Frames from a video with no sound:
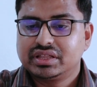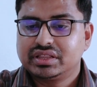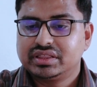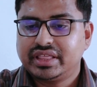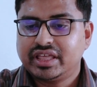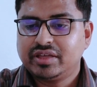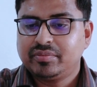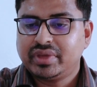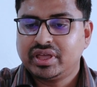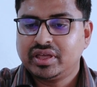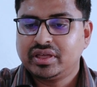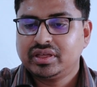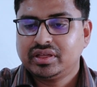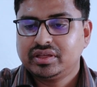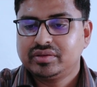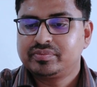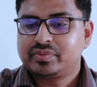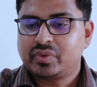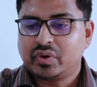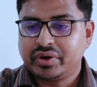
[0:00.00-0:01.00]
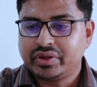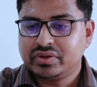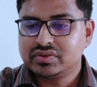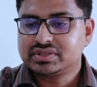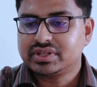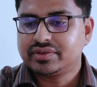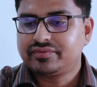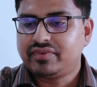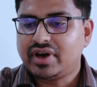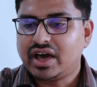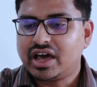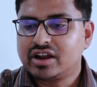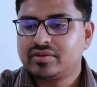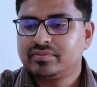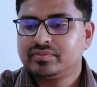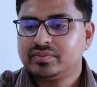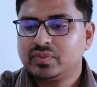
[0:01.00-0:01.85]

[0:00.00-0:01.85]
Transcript: They may produce a firm,